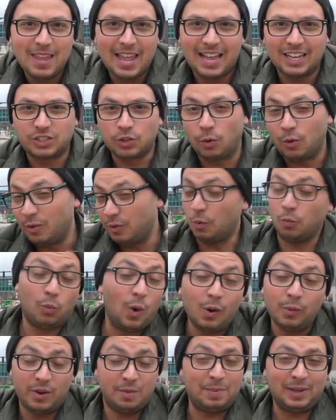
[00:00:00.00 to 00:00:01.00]
And so
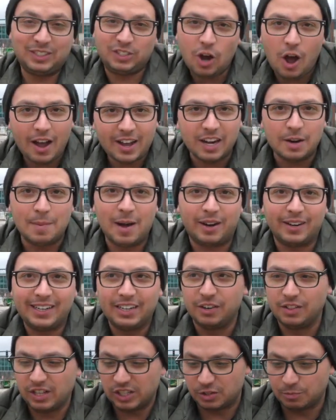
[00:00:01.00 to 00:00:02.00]
what we've been talking about
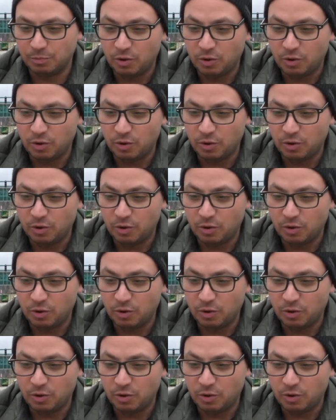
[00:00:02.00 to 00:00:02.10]
here in this